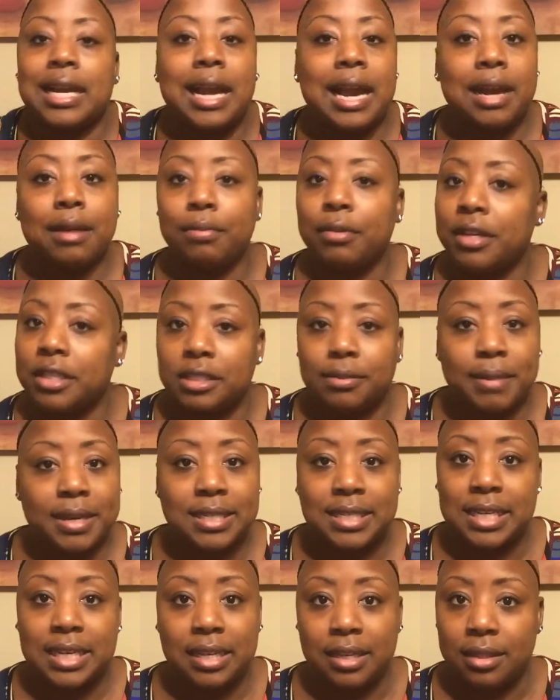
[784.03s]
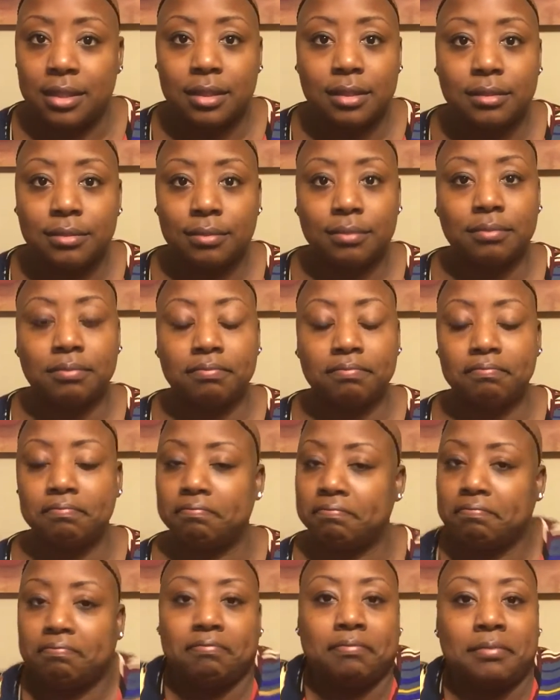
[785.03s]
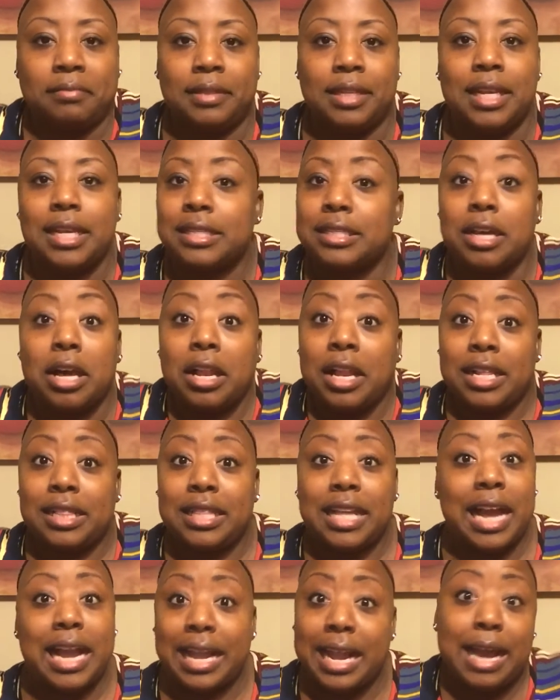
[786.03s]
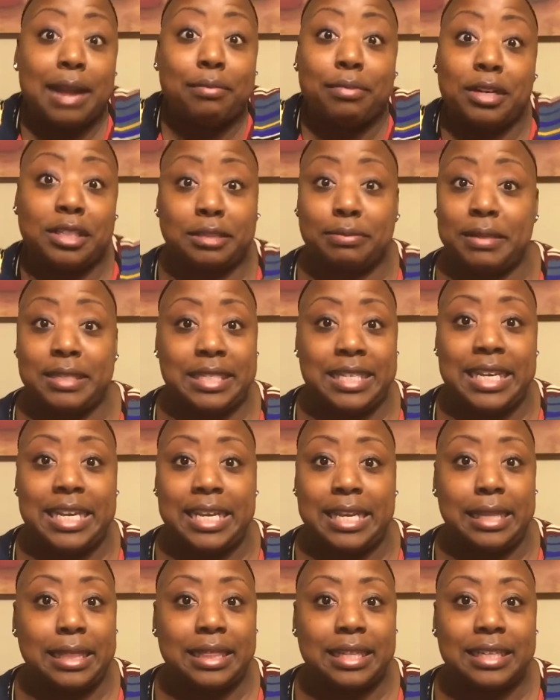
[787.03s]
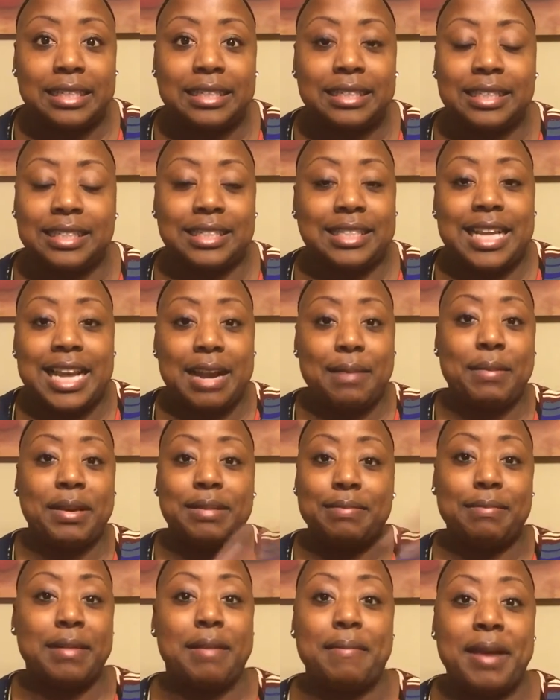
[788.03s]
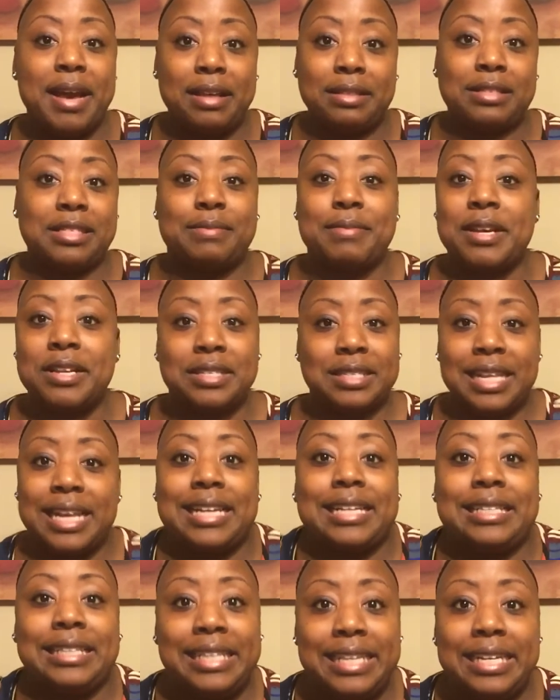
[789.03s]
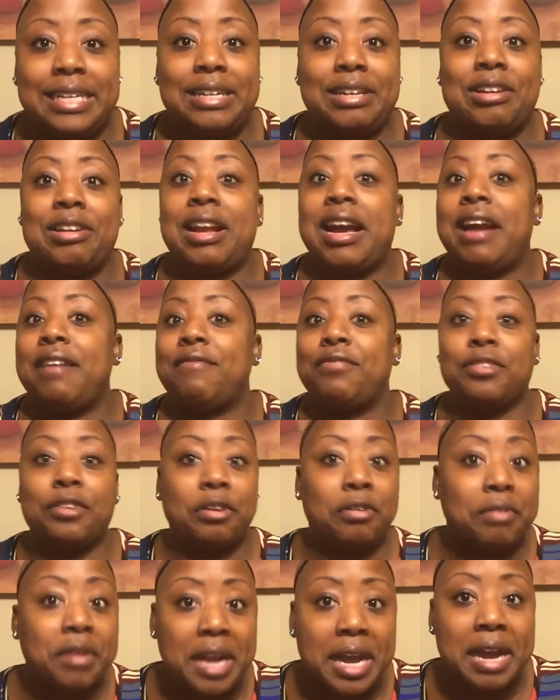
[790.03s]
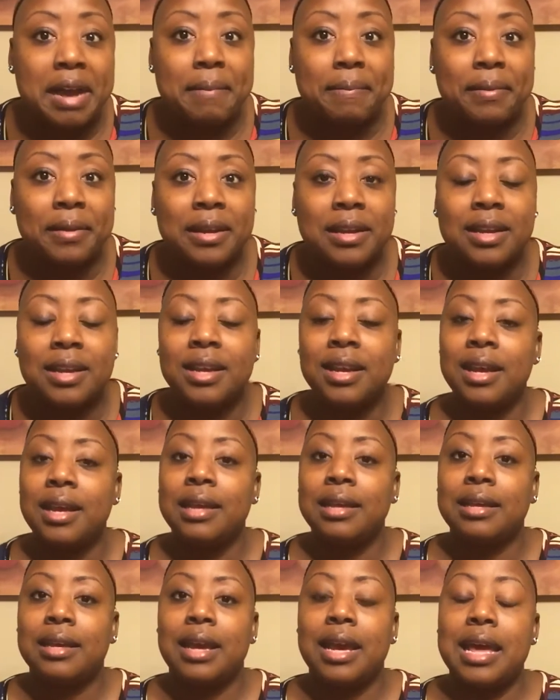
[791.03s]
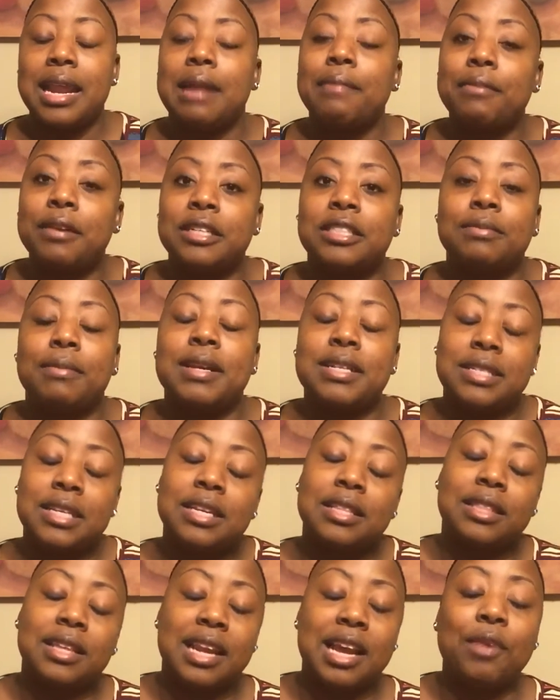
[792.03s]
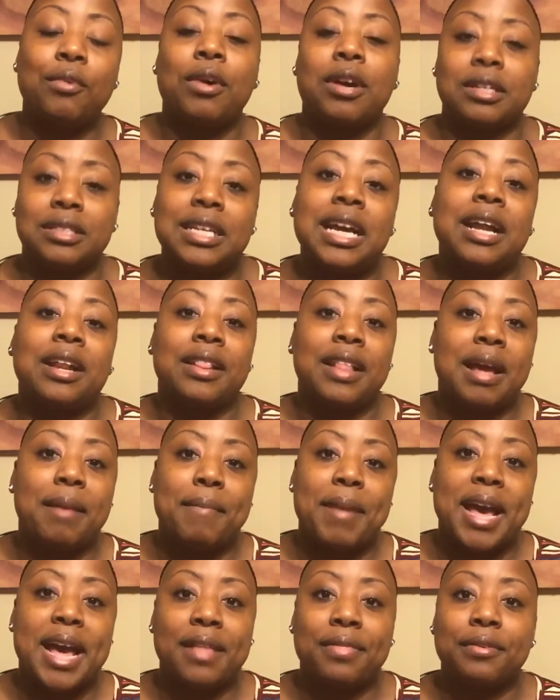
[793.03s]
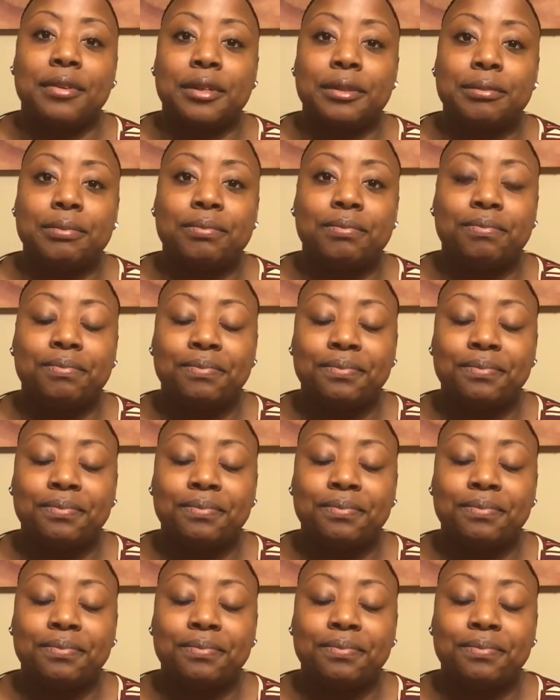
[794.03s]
I gotta brush my teeth. So I gotta brush my teeth because now my mouth smells like cleaner and I've thrown up. And I brushed my teeth and I walked out of that bathroom.